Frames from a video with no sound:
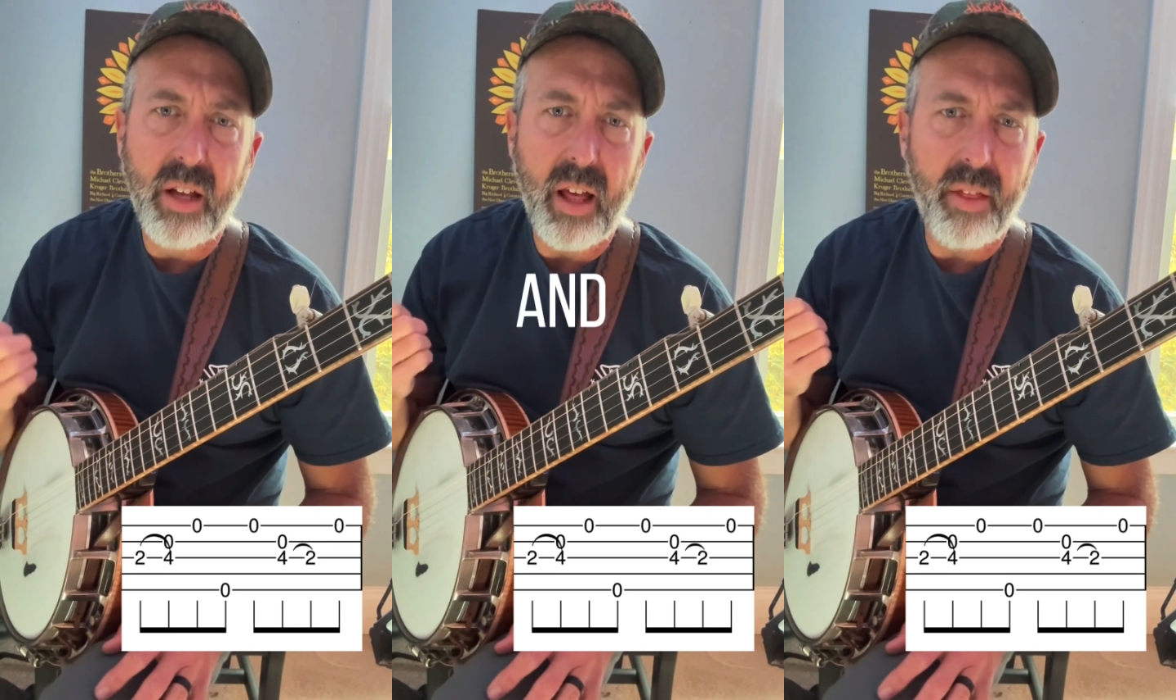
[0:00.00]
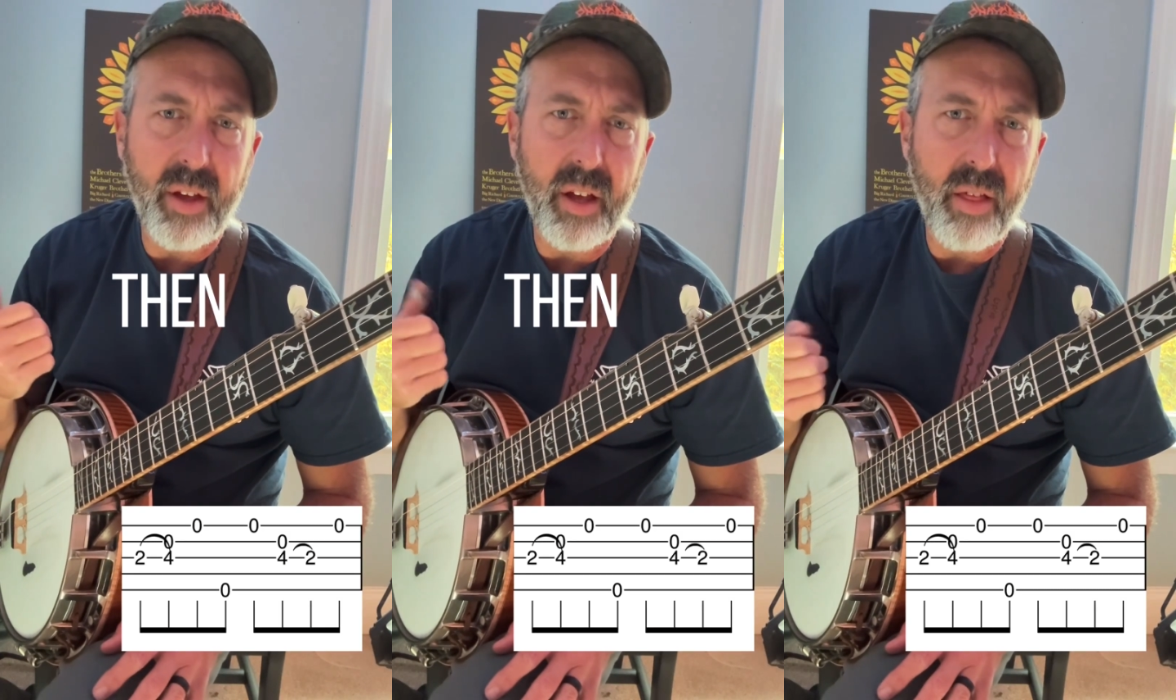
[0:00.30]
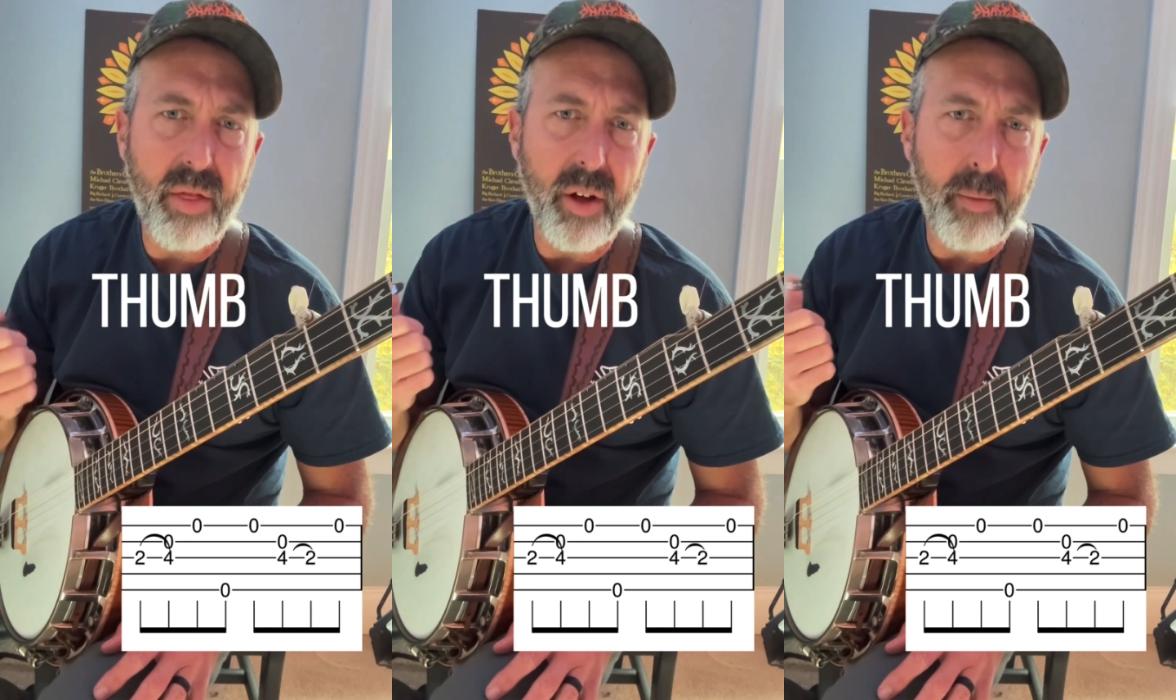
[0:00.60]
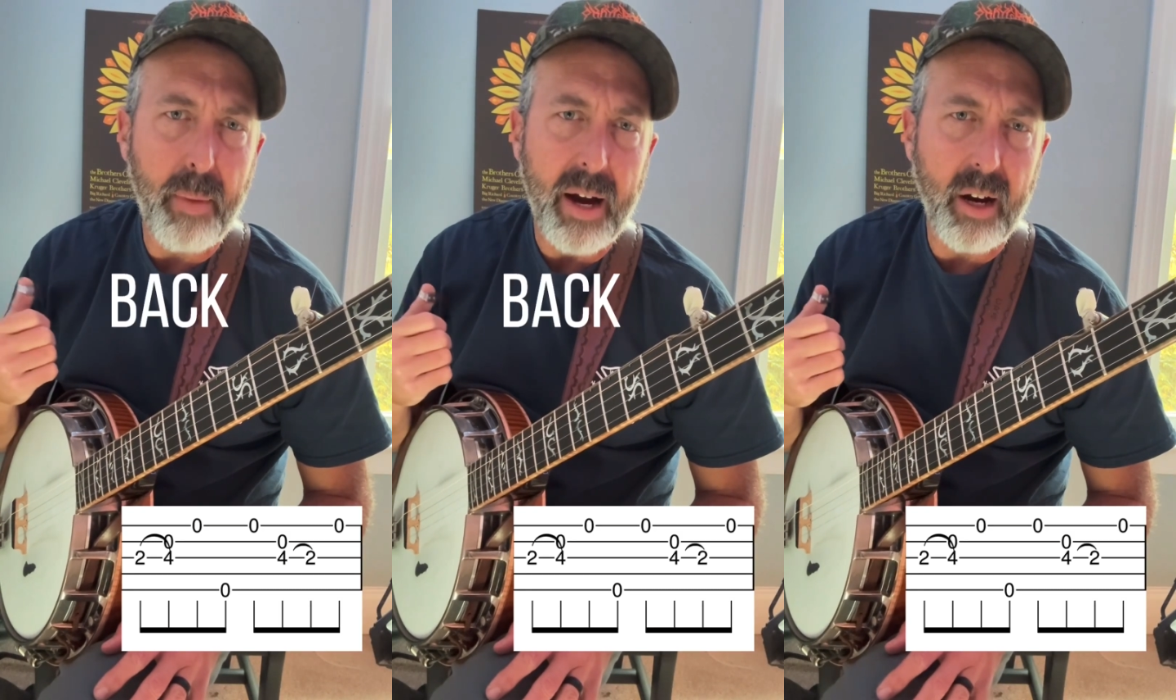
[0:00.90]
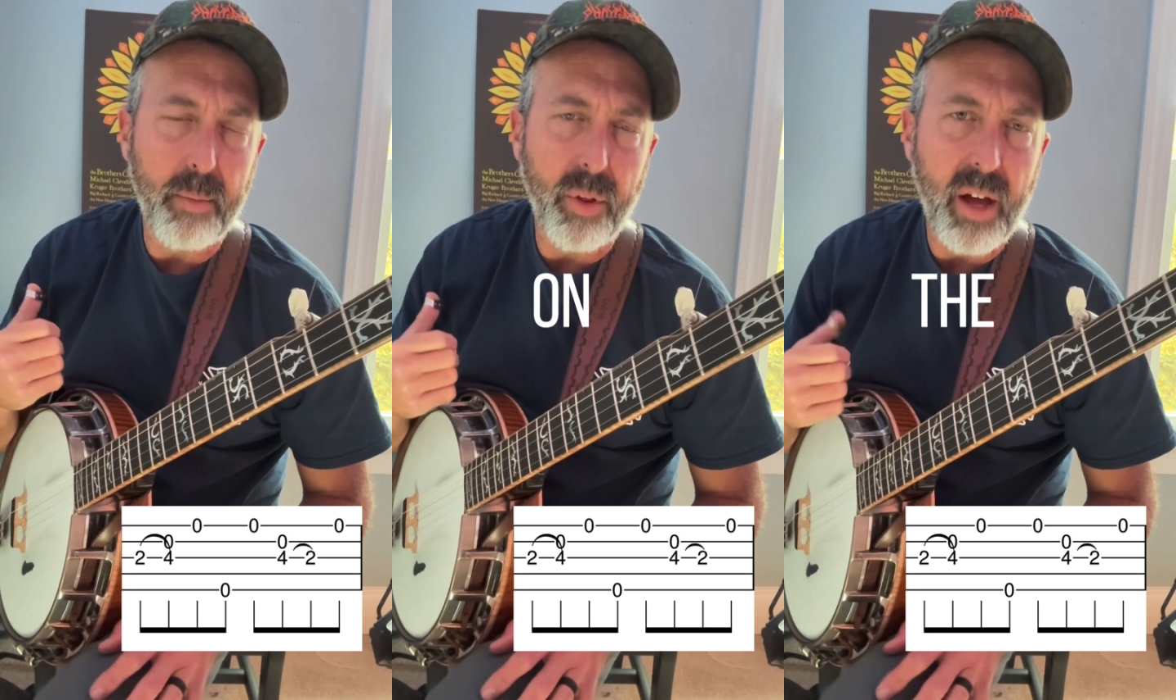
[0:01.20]
and then thumb back
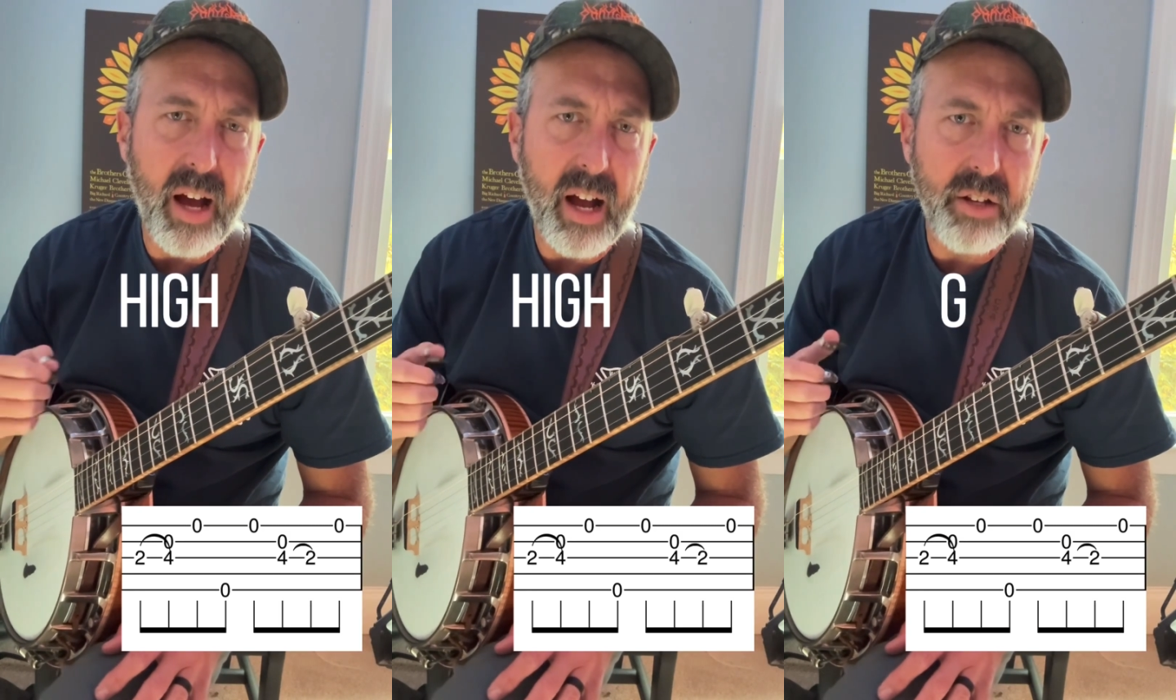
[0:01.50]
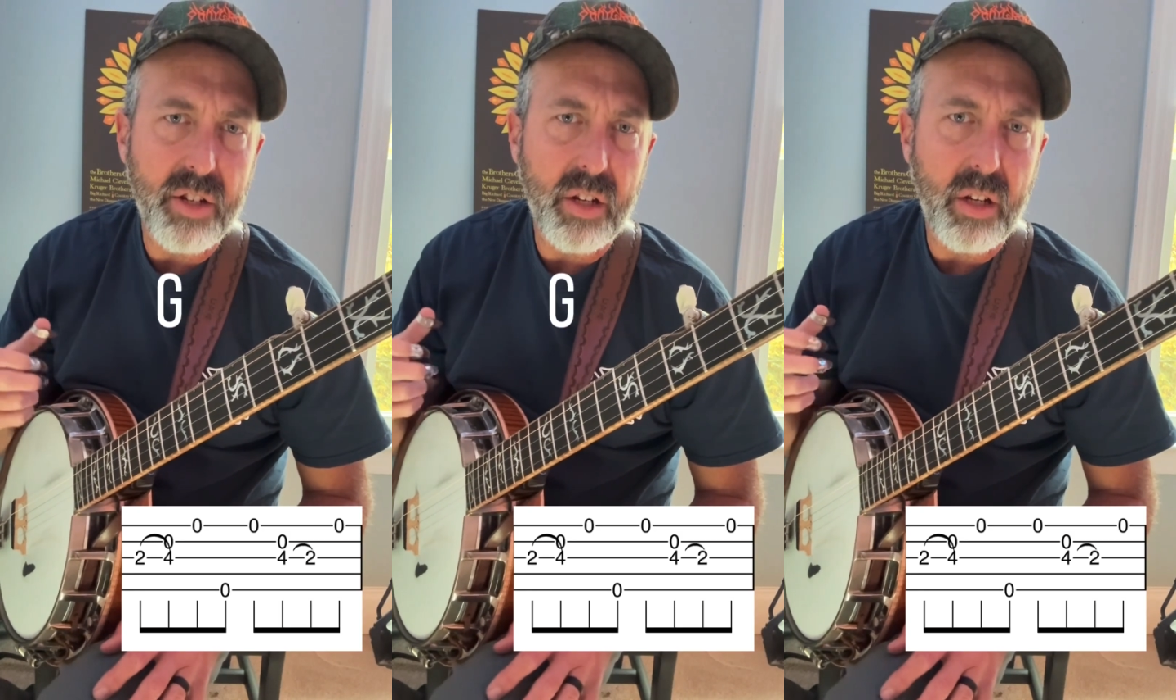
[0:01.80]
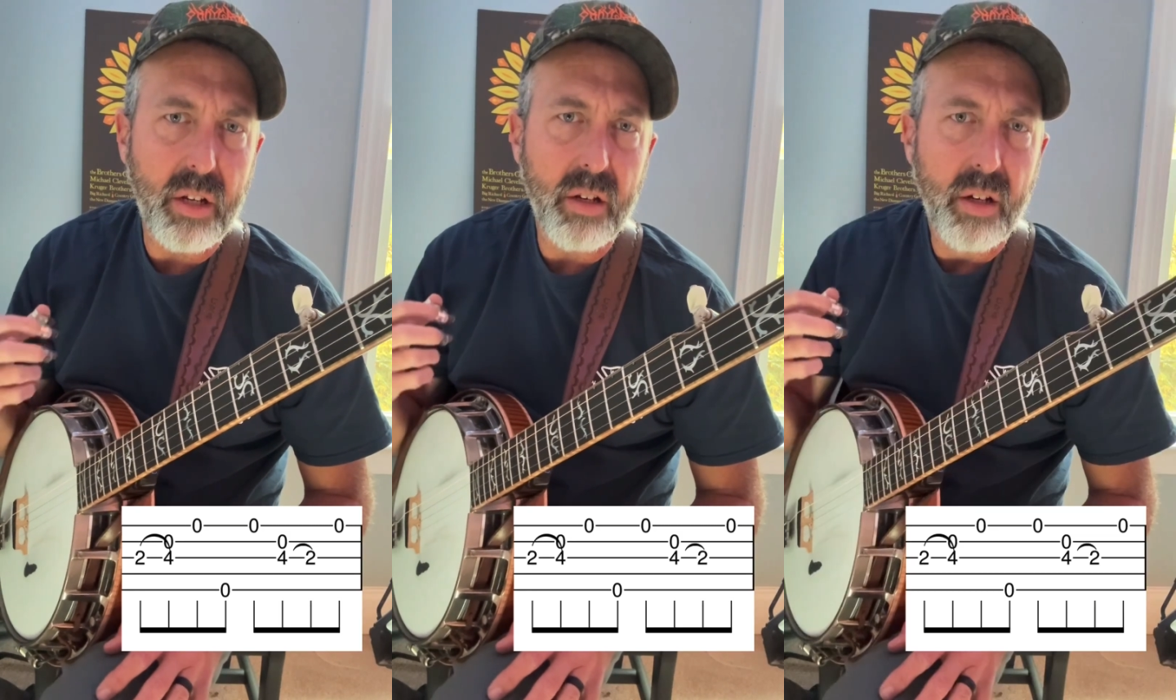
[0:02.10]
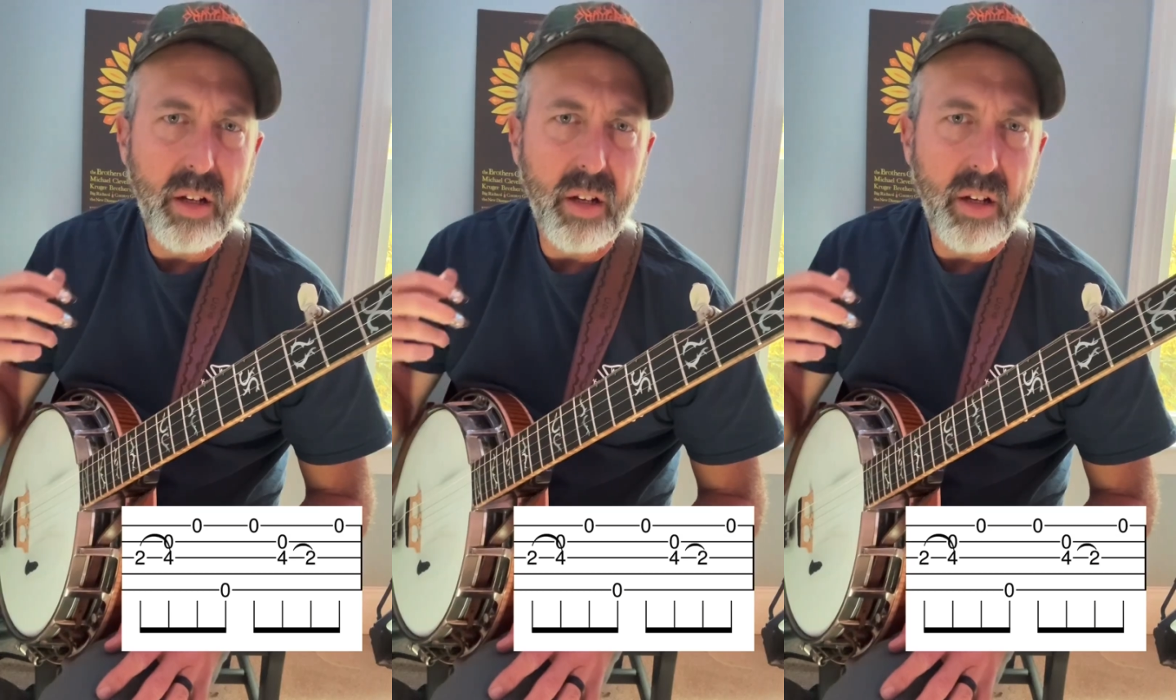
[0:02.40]
up on the high G,